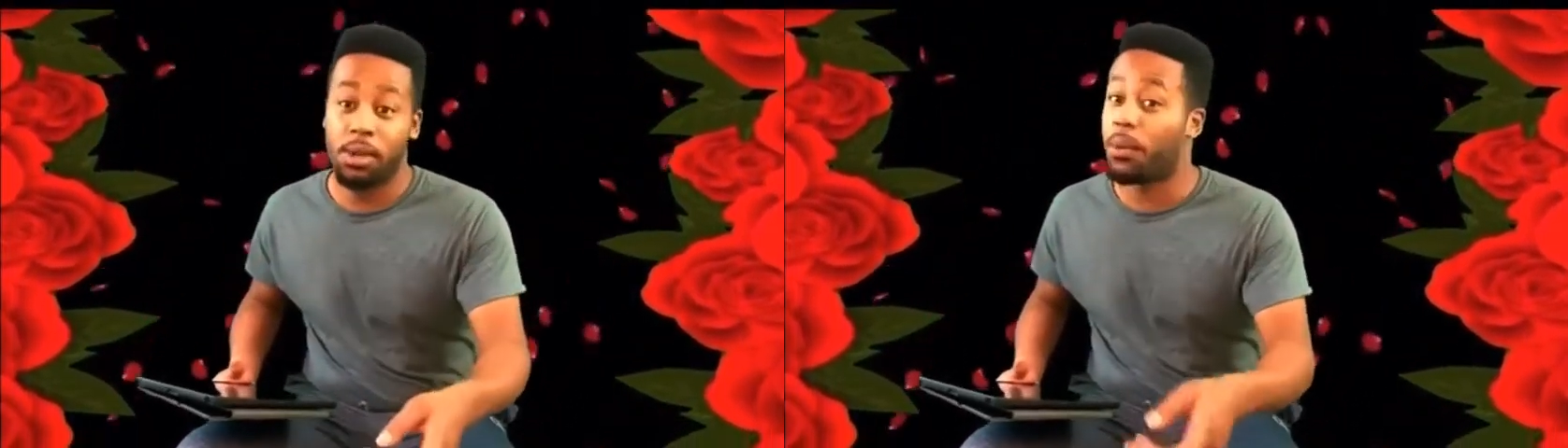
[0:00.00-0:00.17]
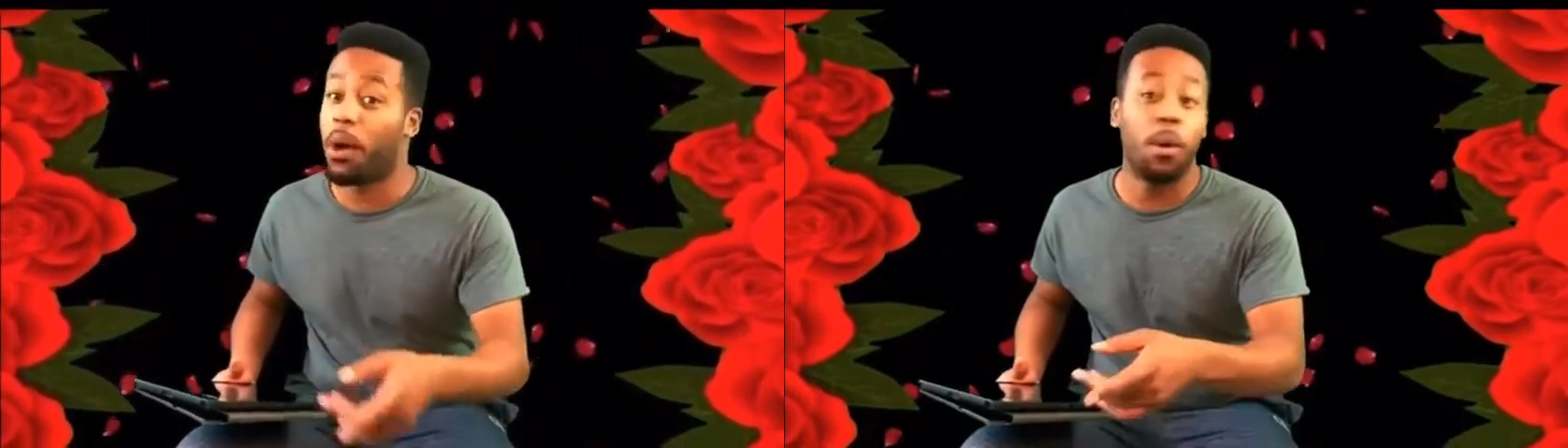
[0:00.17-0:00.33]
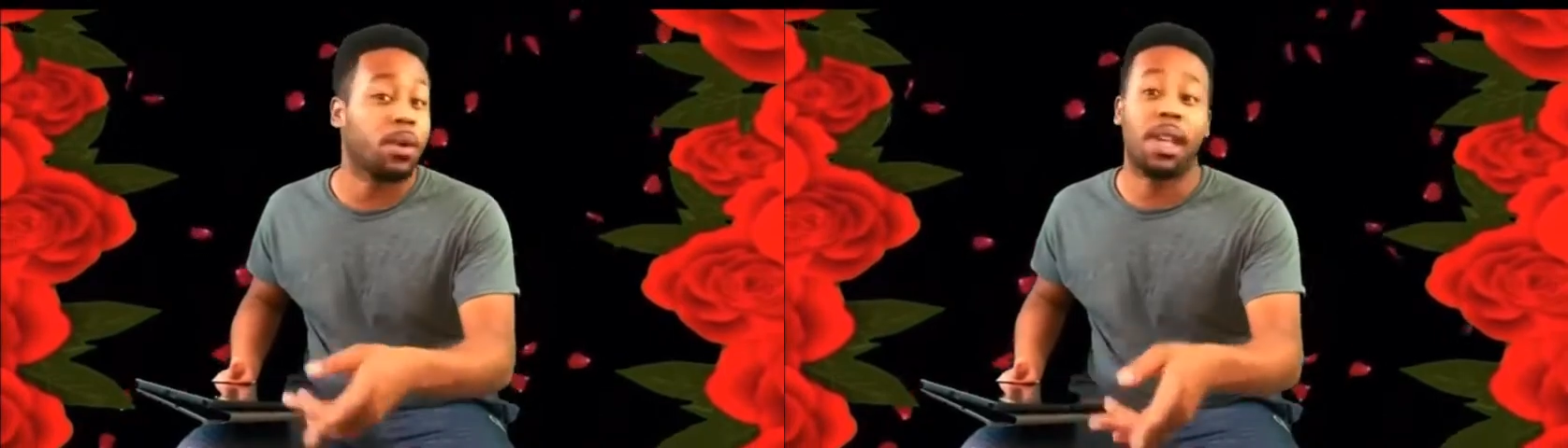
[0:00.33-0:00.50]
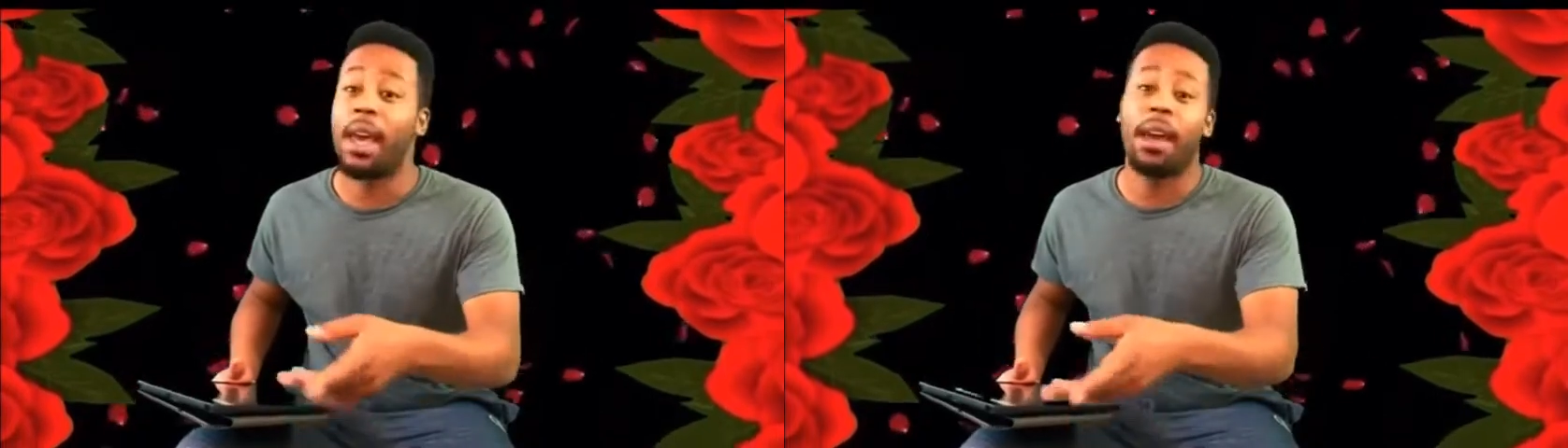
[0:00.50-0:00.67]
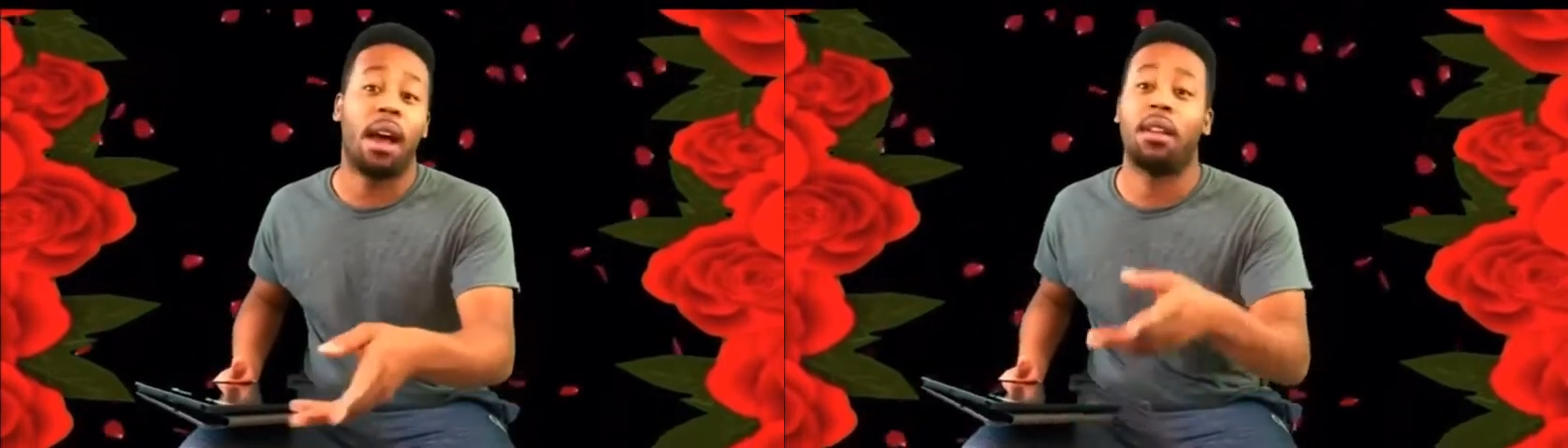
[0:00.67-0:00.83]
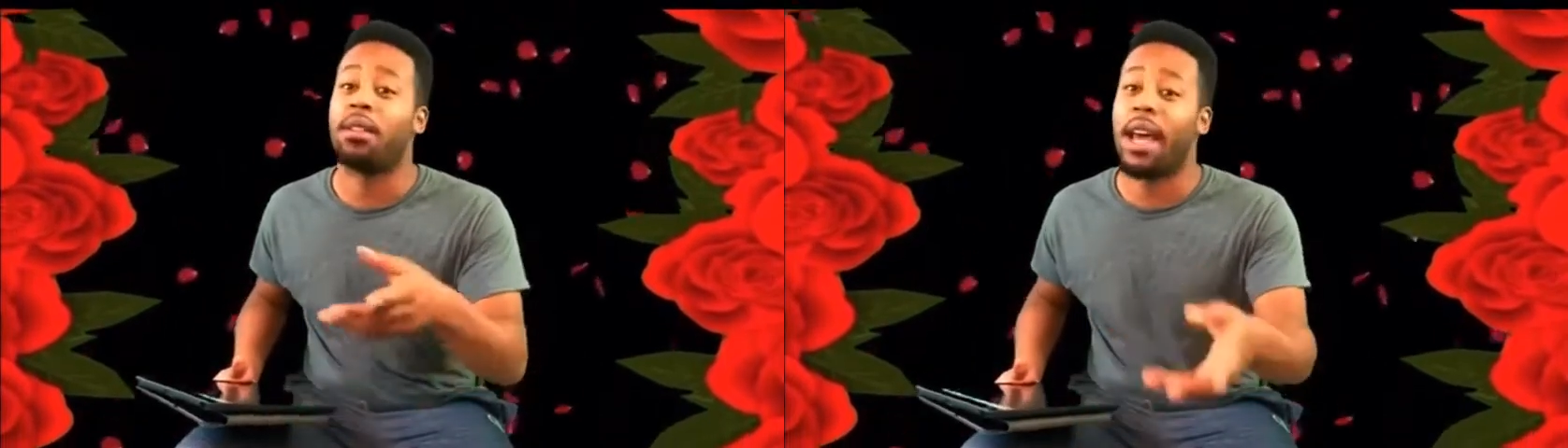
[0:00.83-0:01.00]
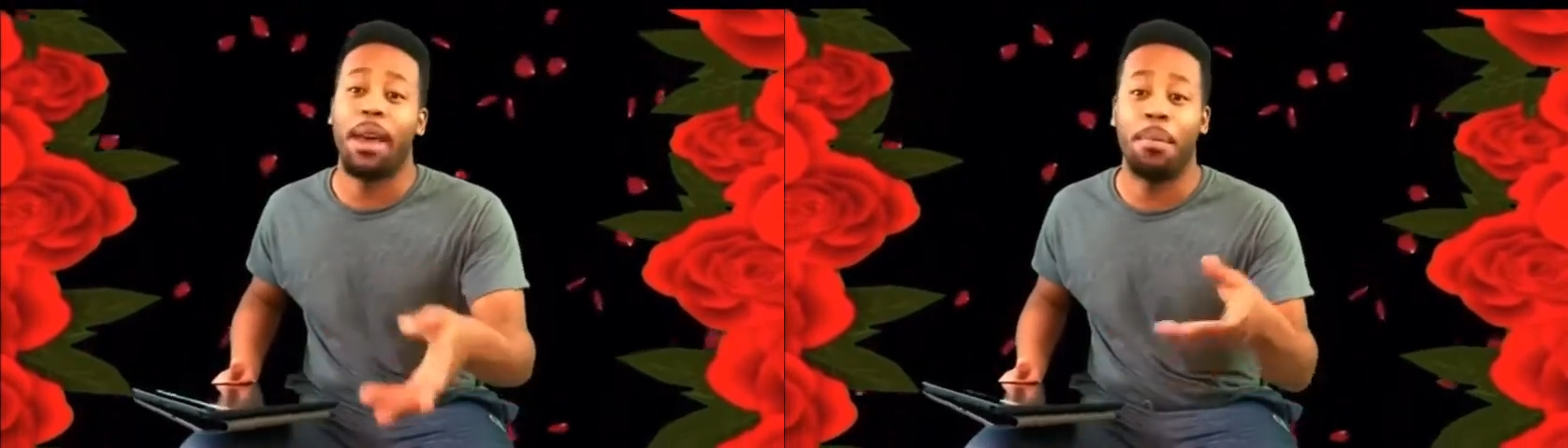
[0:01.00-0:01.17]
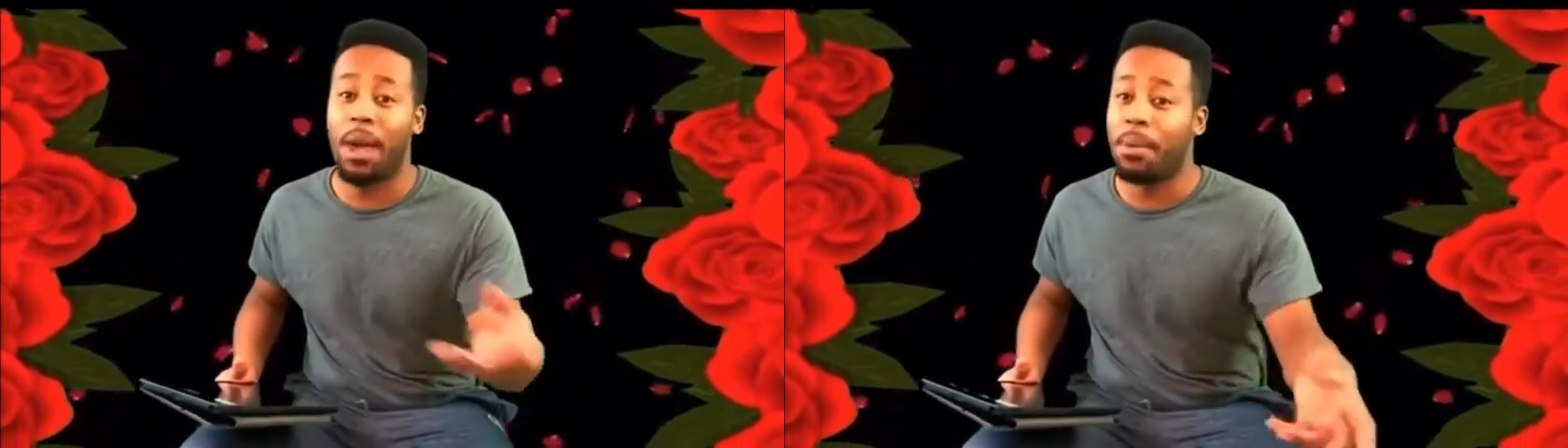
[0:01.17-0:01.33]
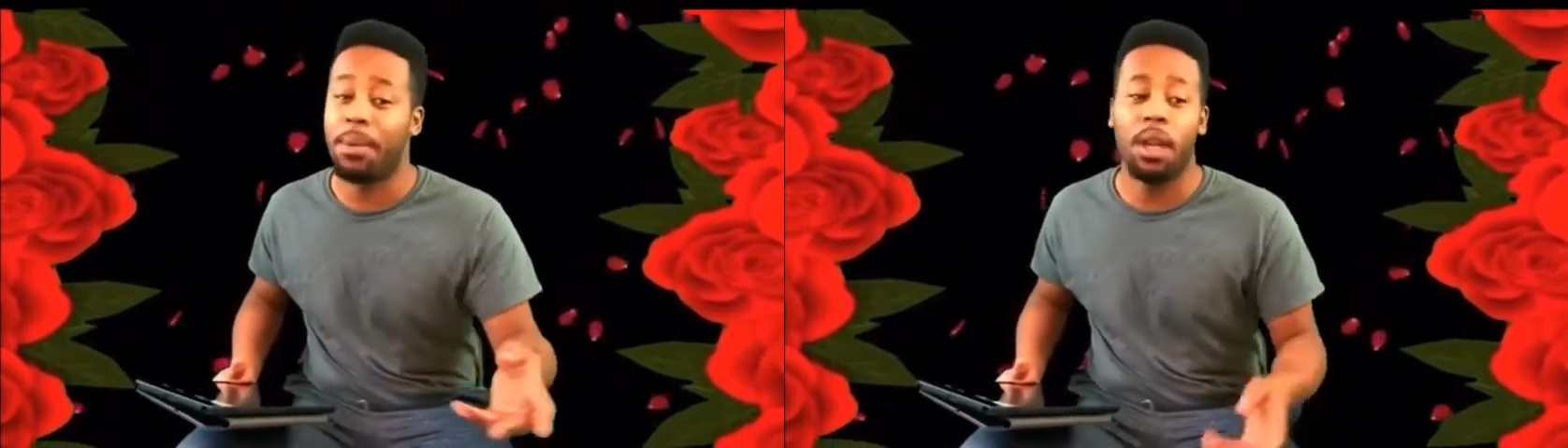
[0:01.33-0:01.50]
Rose Gang all day,
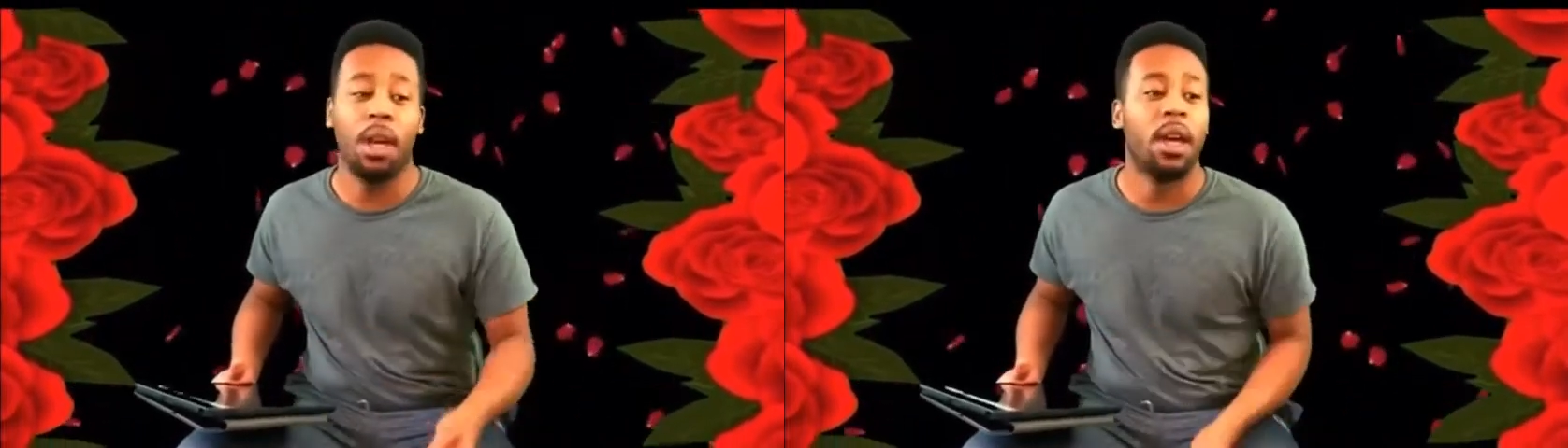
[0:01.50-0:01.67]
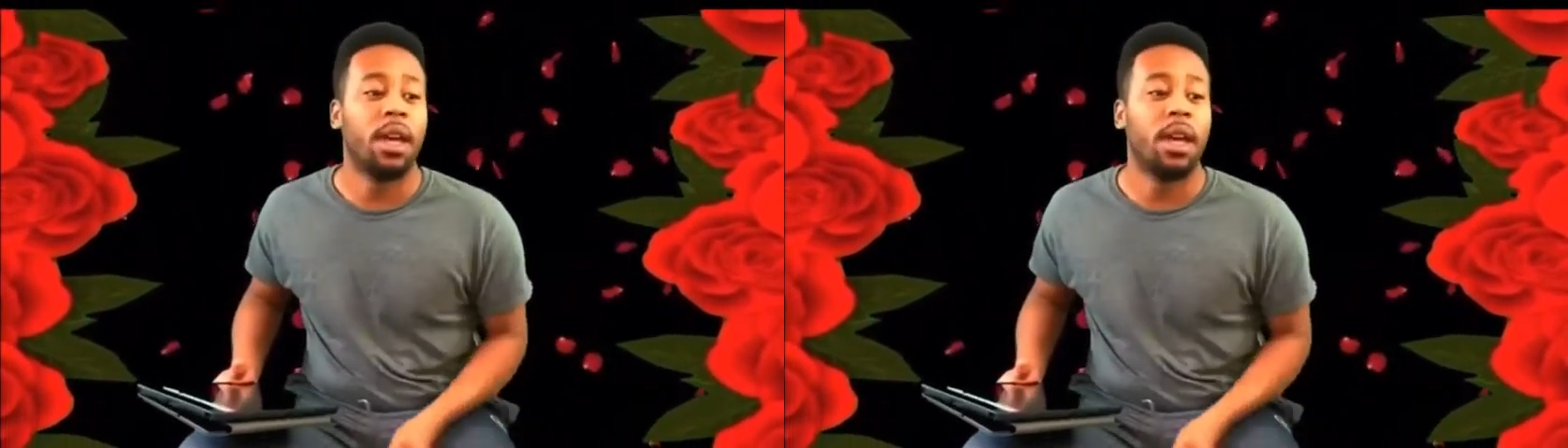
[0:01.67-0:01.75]
baby.